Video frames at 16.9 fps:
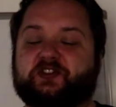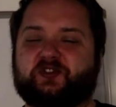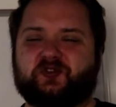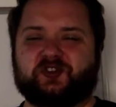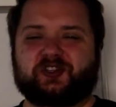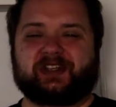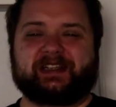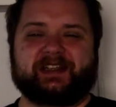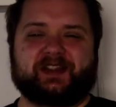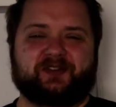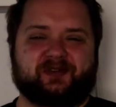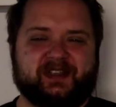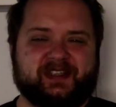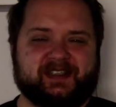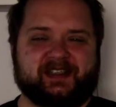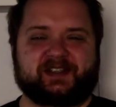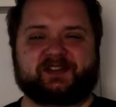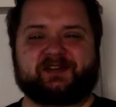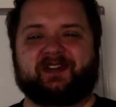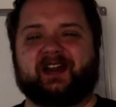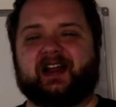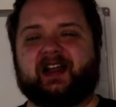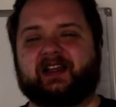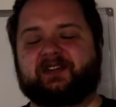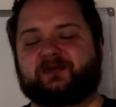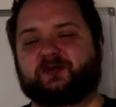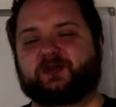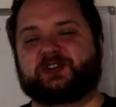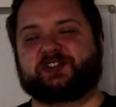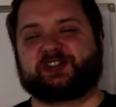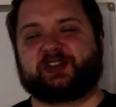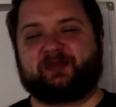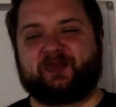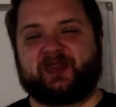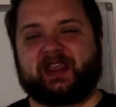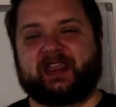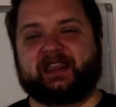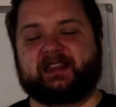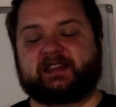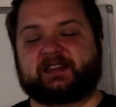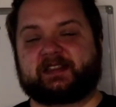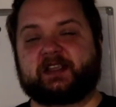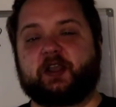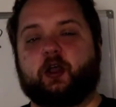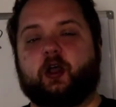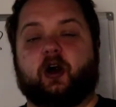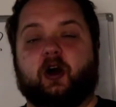usually 365 with some days